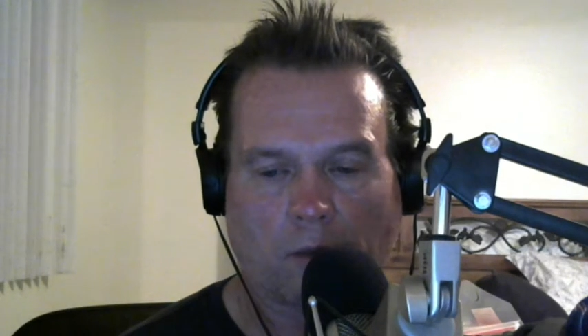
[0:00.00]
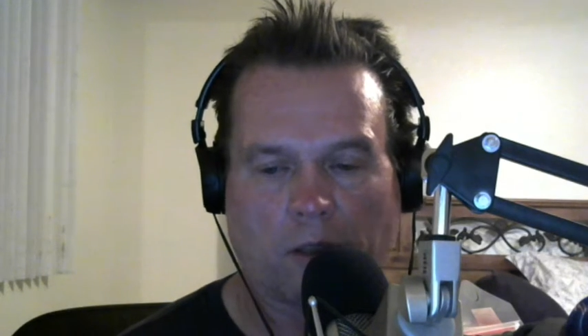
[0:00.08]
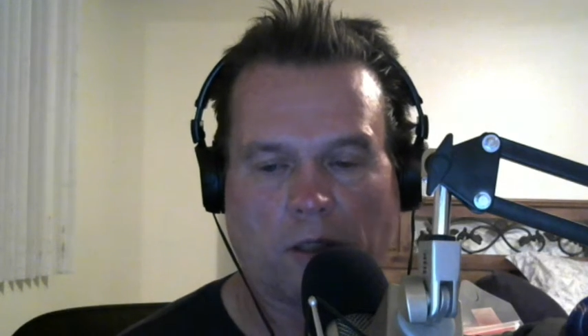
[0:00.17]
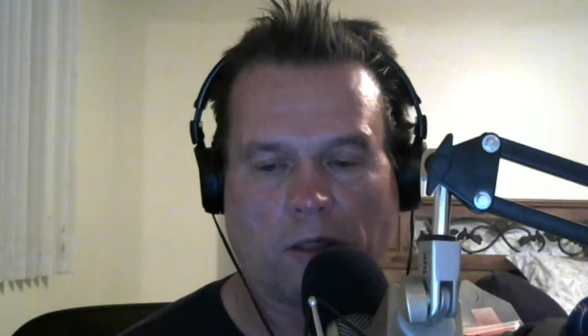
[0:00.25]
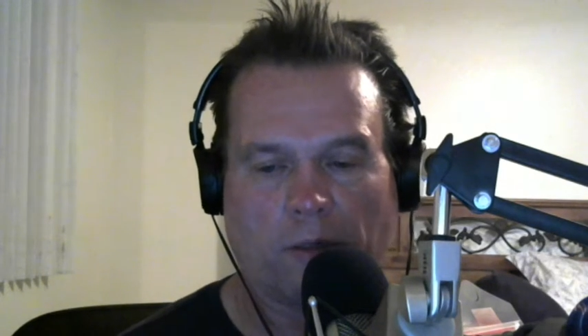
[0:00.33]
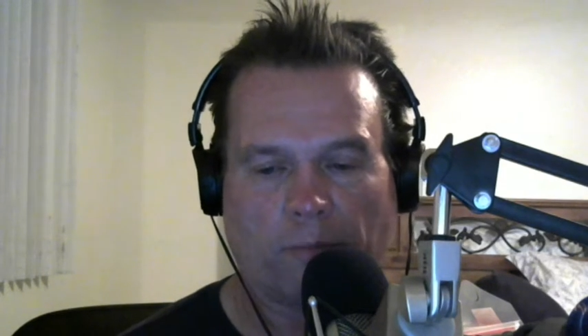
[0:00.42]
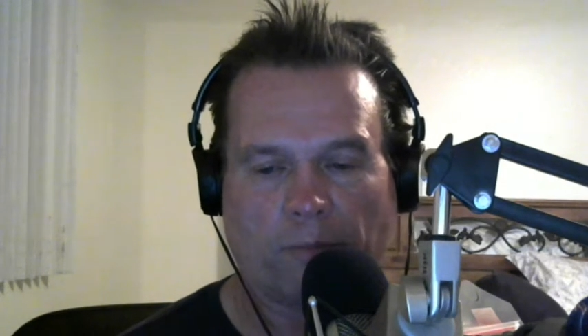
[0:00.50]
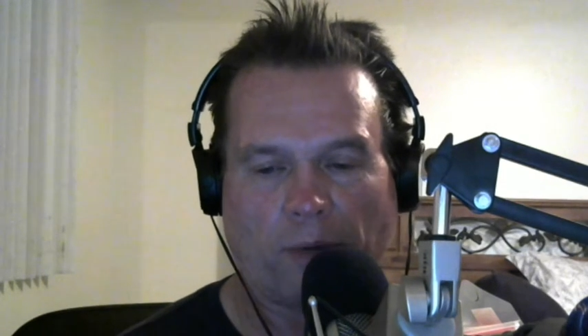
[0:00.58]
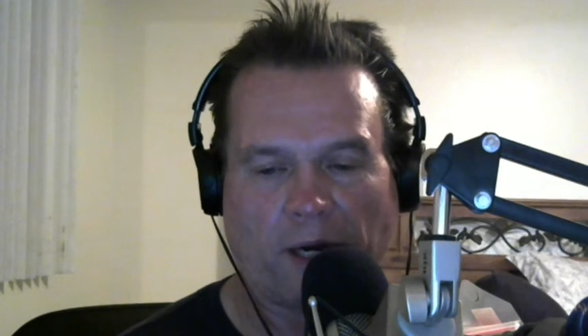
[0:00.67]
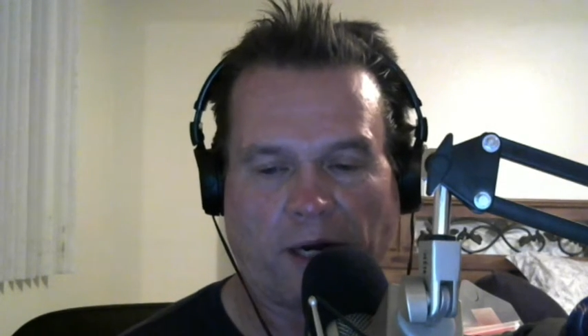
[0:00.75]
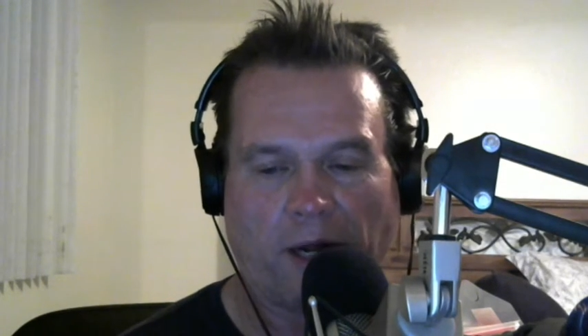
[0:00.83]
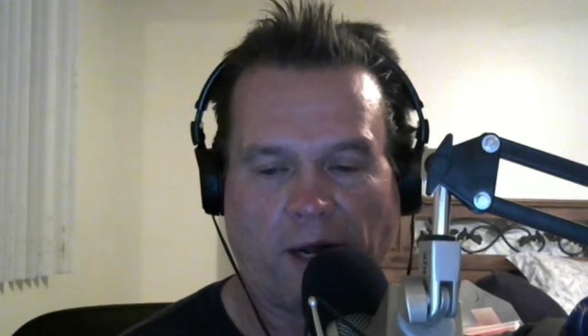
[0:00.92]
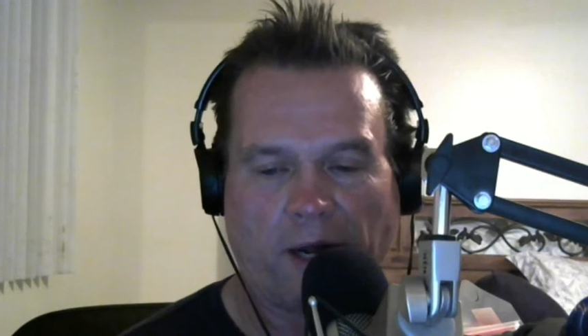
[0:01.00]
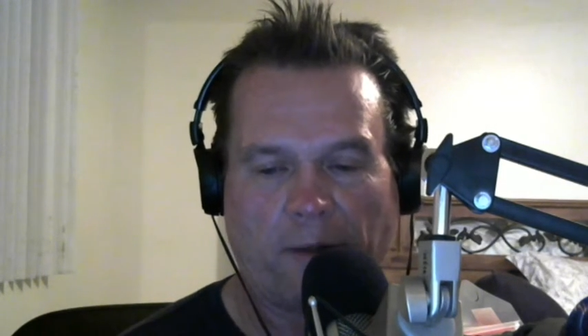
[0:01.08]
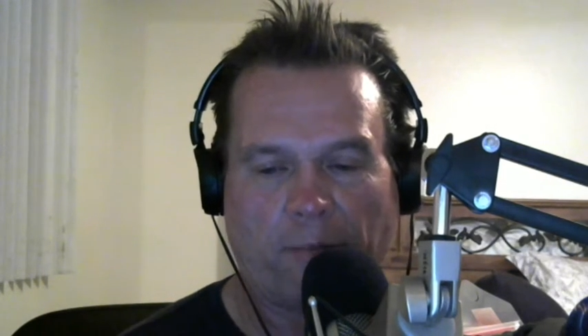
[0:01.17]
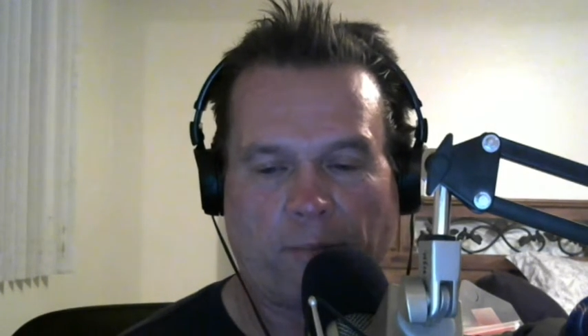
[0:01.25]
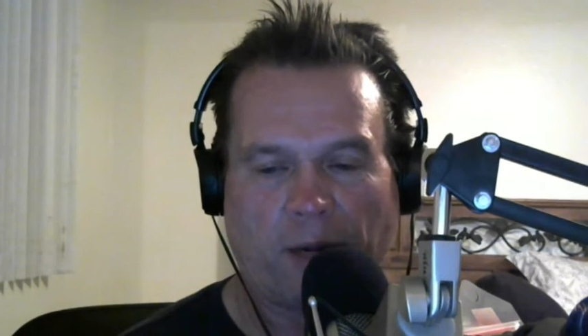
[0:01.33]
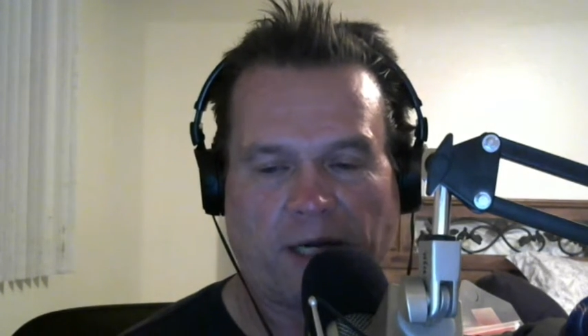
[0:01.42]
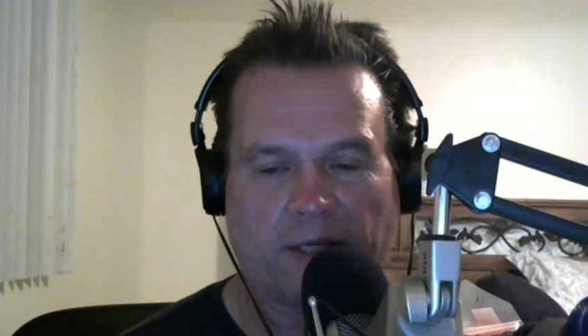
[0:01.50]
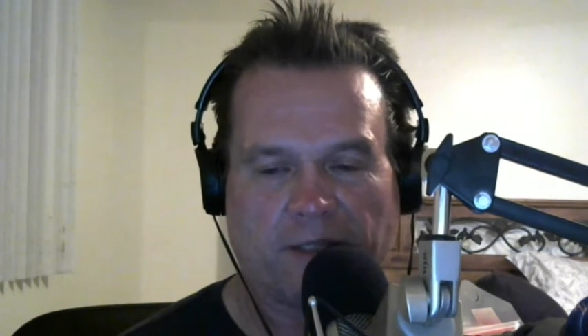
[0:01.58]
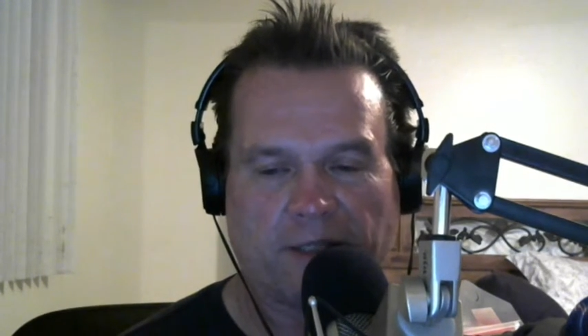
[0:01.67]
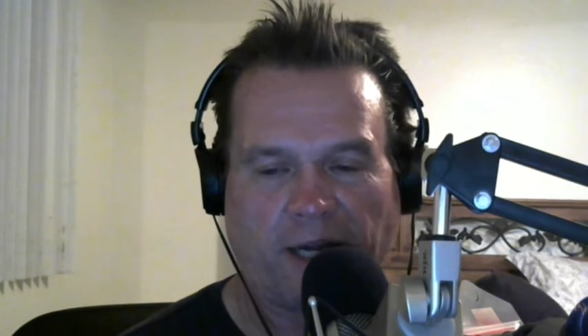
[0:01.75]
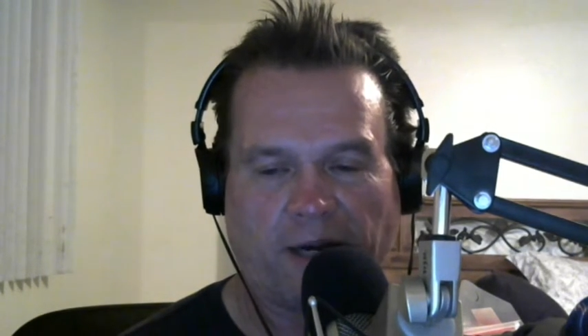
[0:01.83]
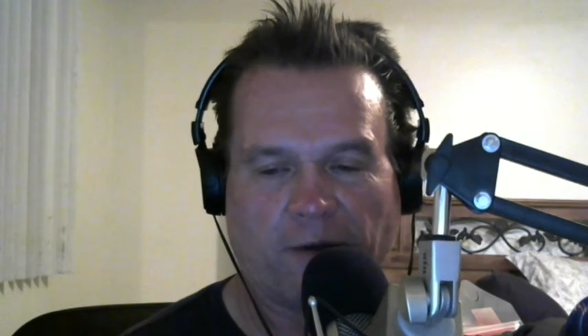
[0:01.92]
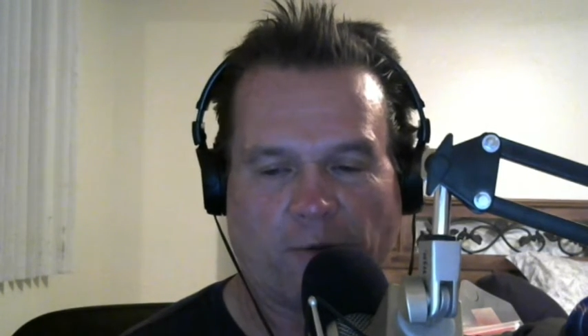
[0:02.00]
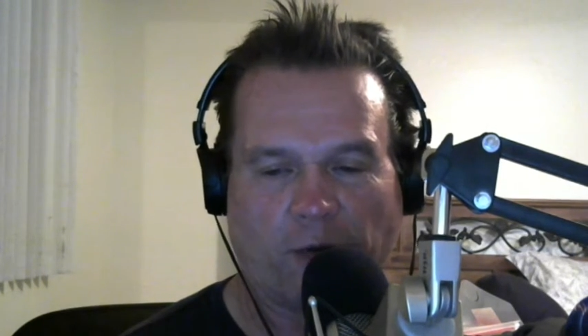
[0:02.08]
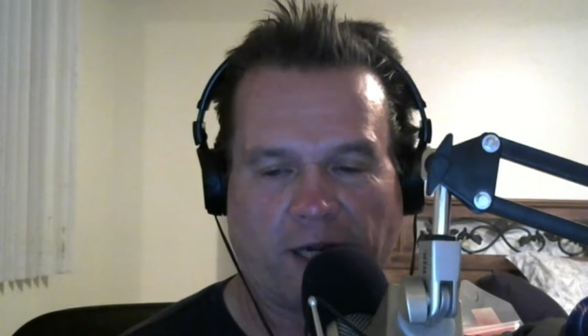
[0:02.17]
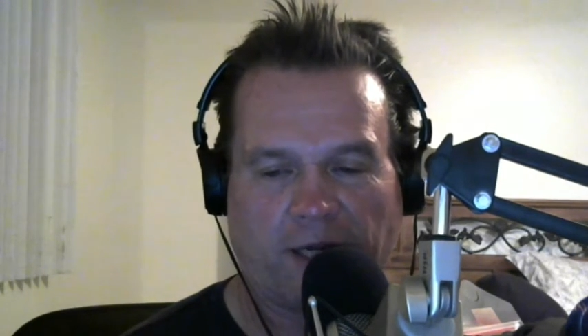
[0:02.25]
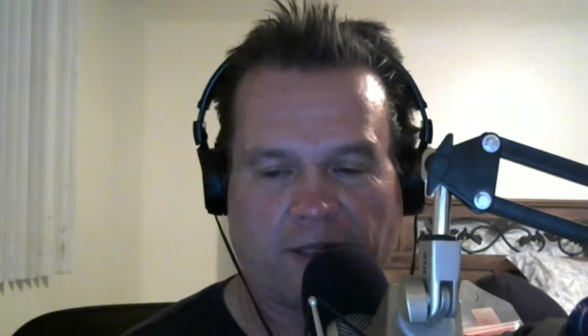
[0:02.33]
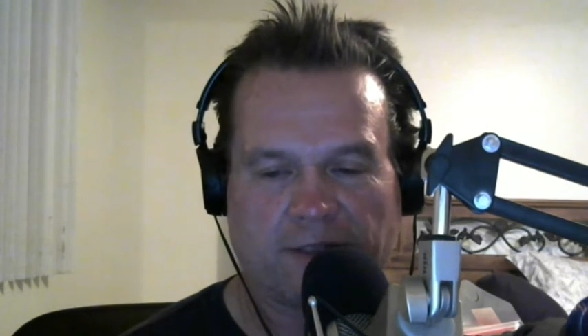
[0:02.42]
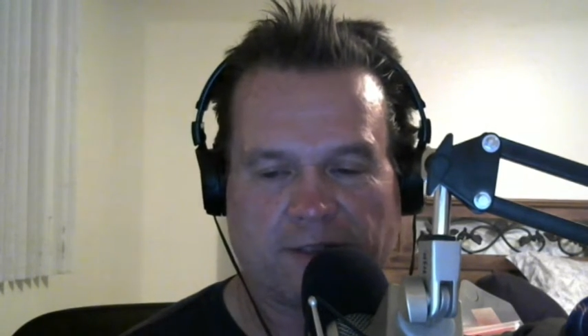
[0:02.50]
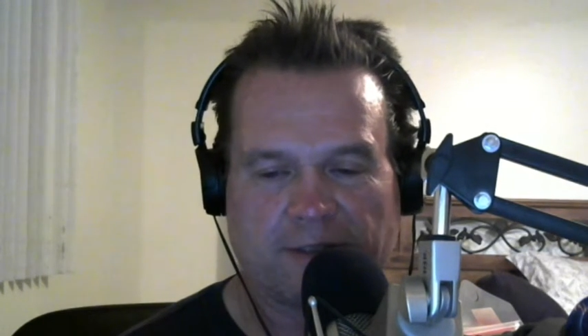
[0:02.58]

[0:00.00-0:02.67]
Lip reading: la. Biden can't wait.